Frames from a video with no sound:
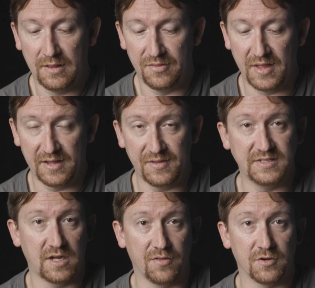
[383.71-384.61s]
than
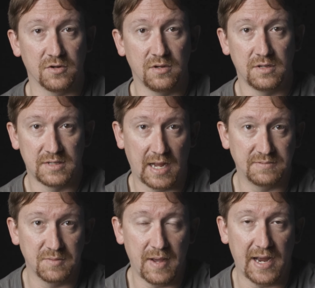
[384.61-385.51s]
these other
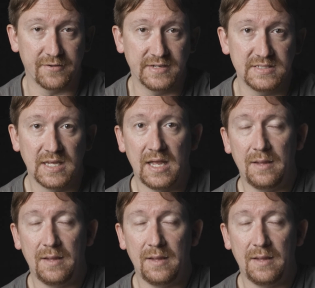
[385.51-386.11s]
types of batteries